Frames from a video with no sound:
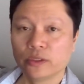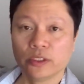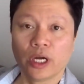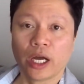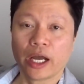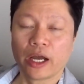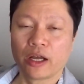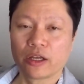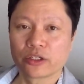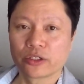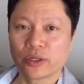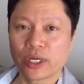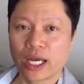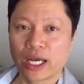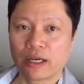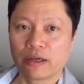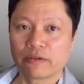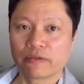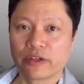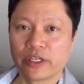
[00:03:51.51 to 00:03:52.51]
I also
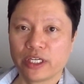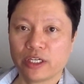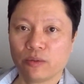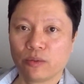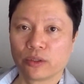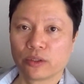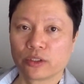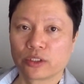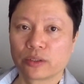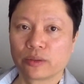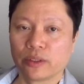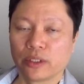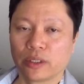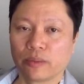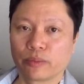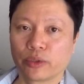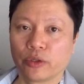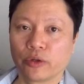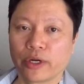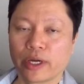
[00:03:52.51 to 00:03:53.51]
have keywords
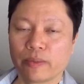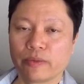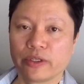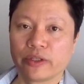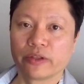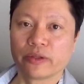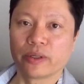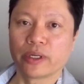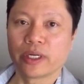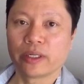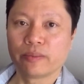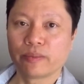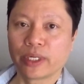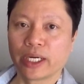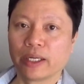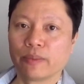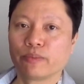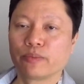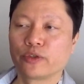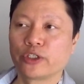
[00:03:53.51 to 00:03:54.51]
programmed in my